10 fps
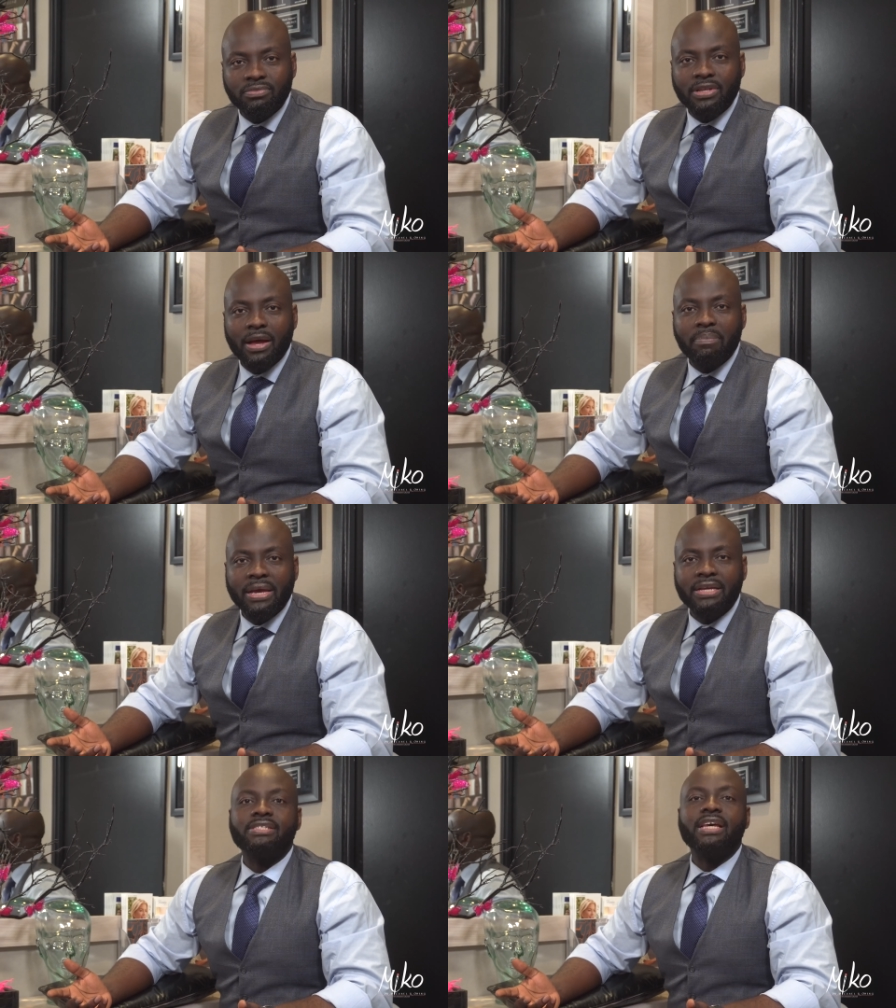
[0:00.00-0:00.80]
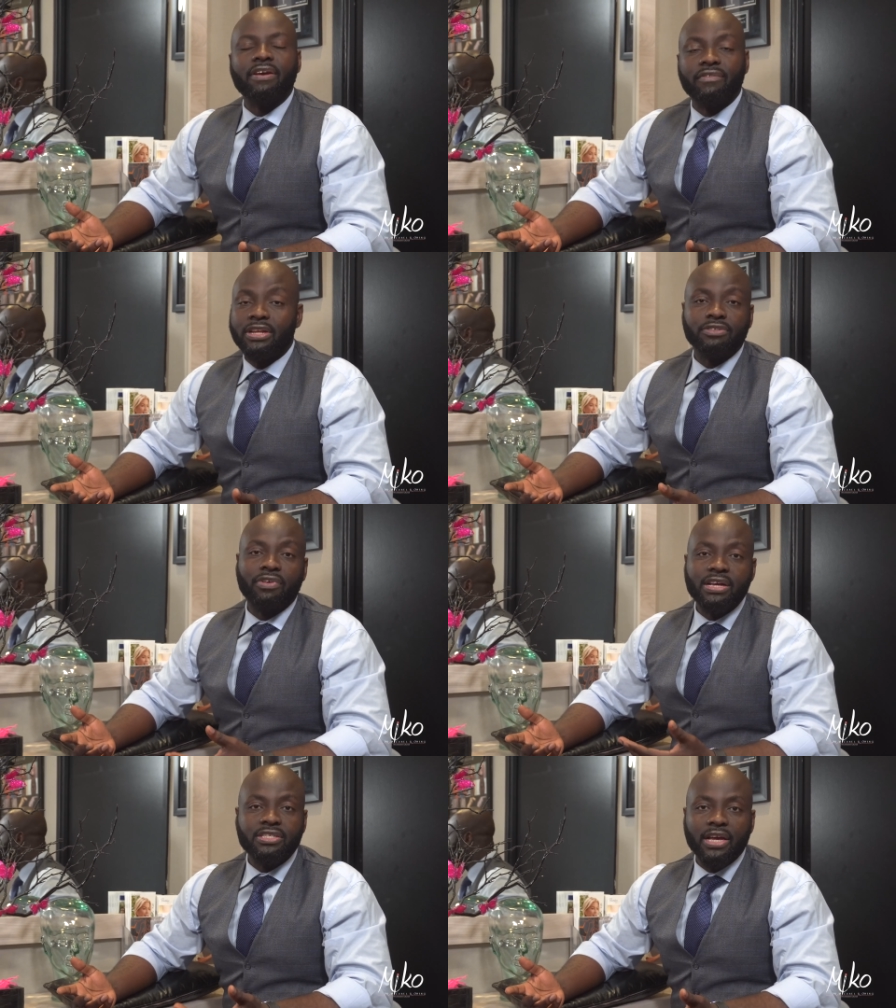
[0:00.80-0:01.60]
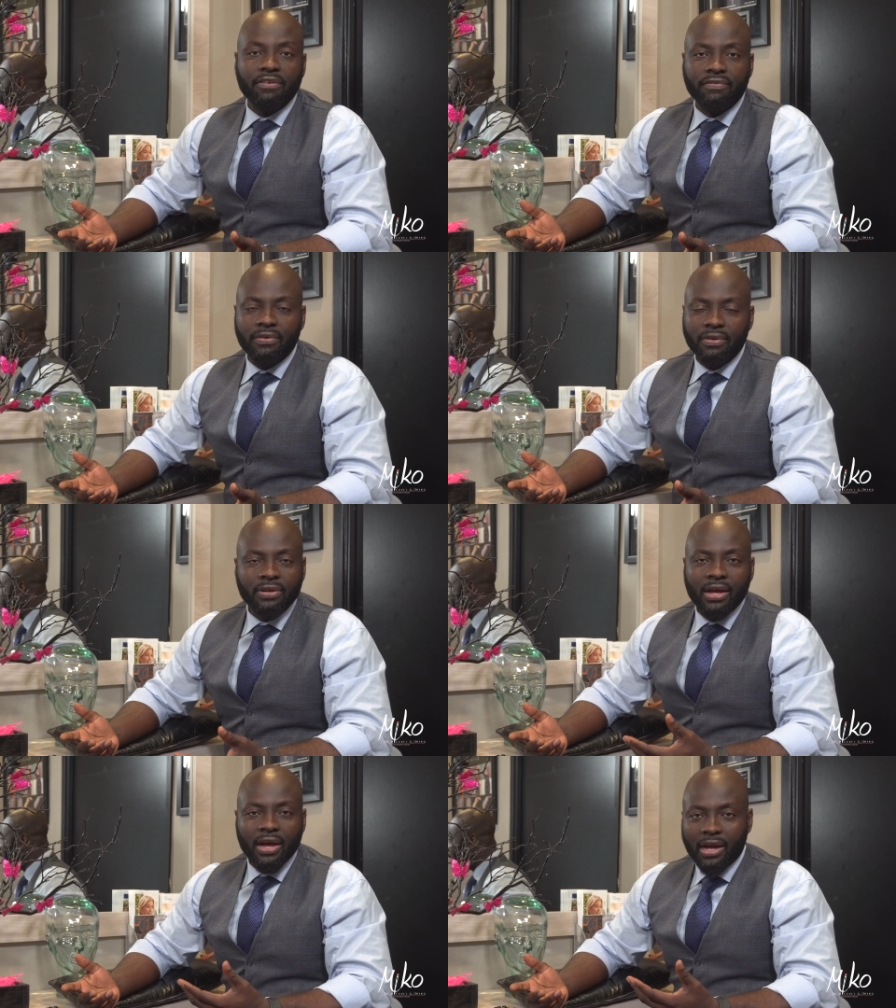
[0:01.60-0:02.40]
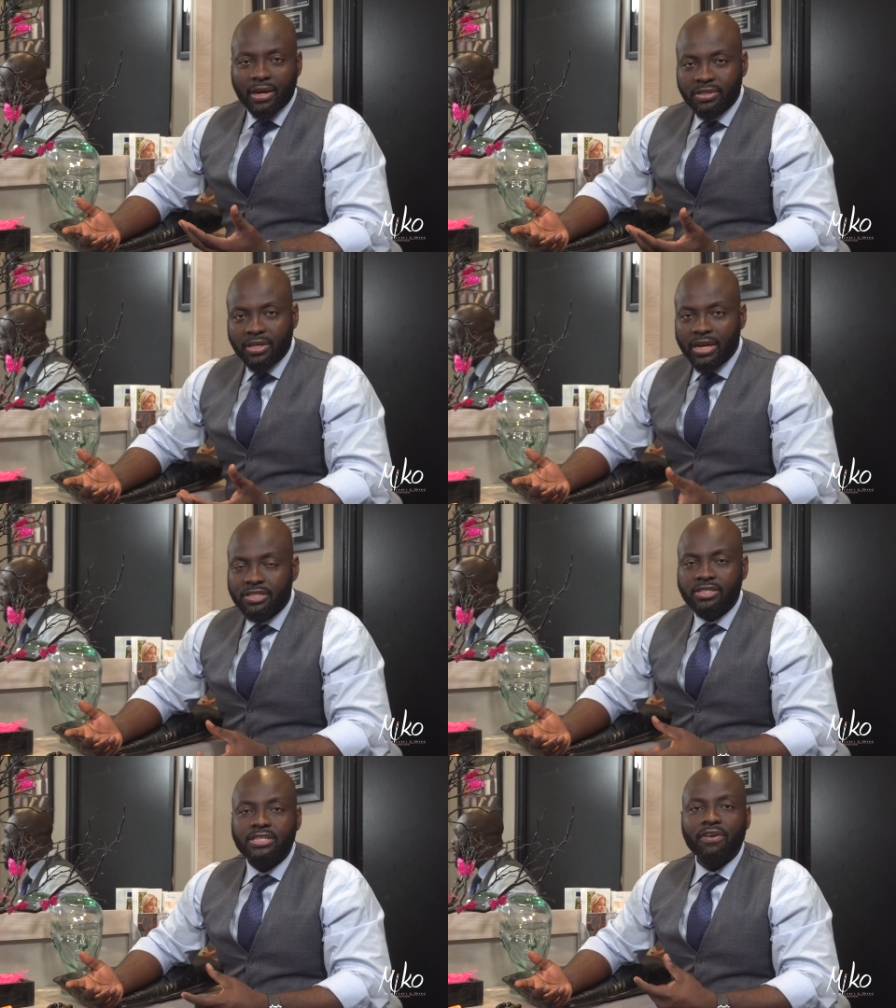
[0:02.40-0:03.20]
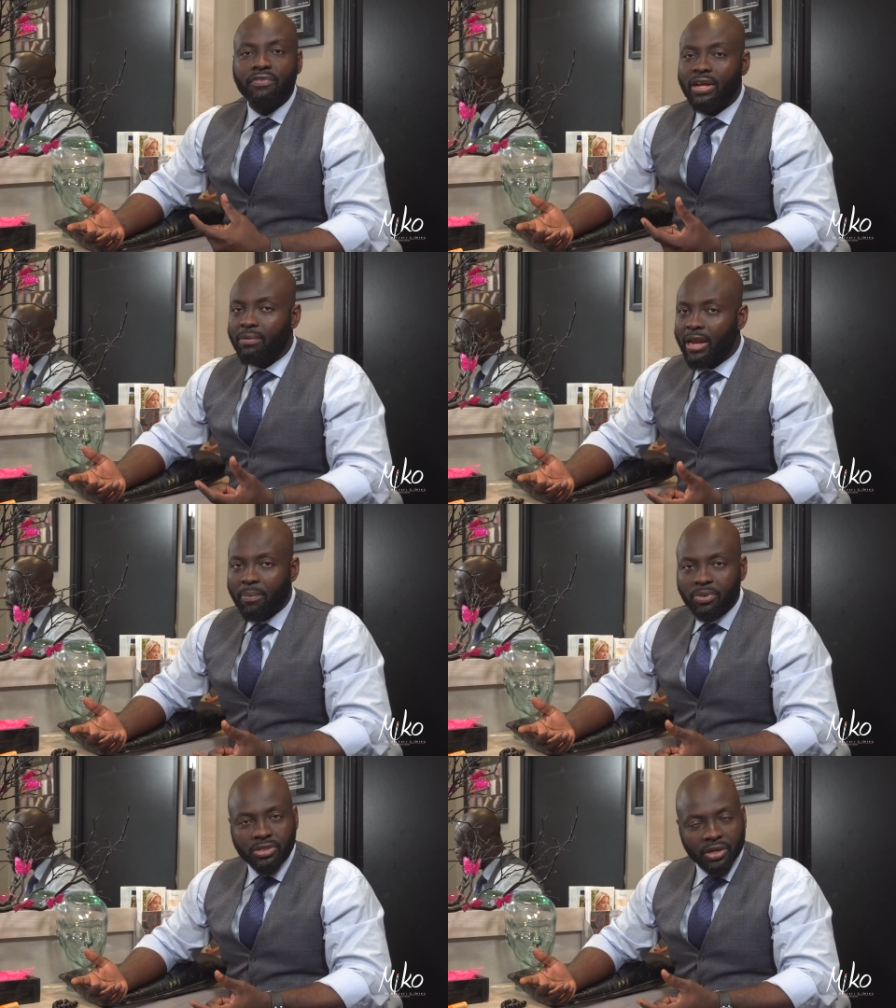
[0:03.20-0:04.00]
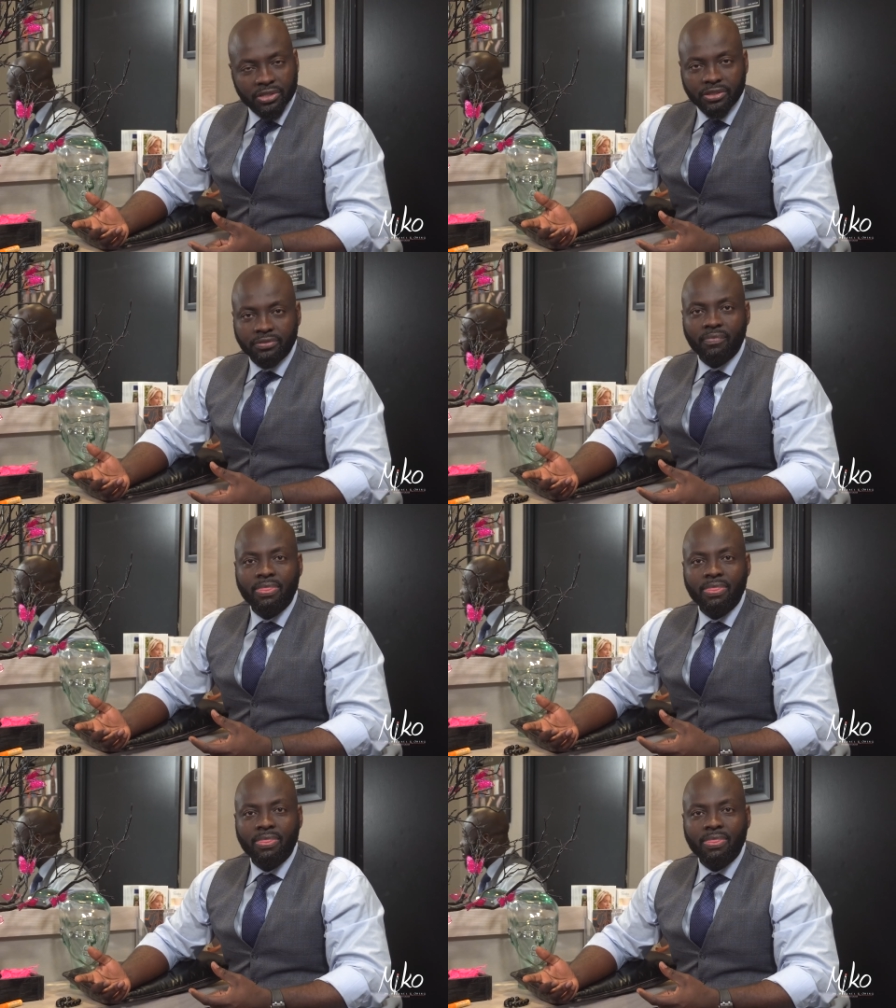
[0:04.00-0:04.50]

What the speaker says: not being safe. It is very safe. Like I said, it's safer than liposuction.